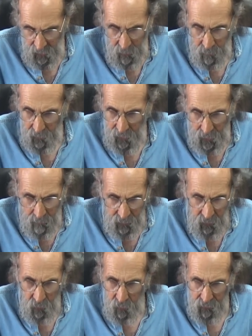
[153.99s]
But I've
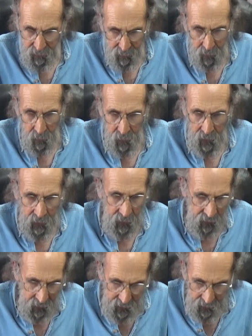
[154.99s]
been going through it and
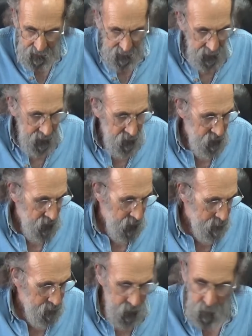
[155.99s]
cleaning things
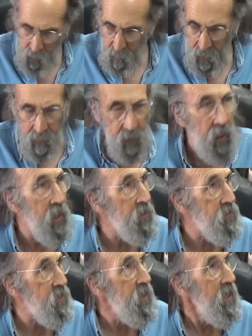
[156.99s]
up, doing my
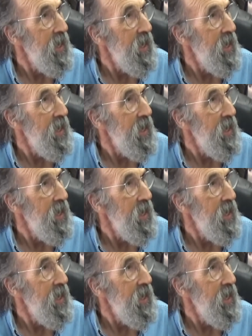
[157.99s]
best,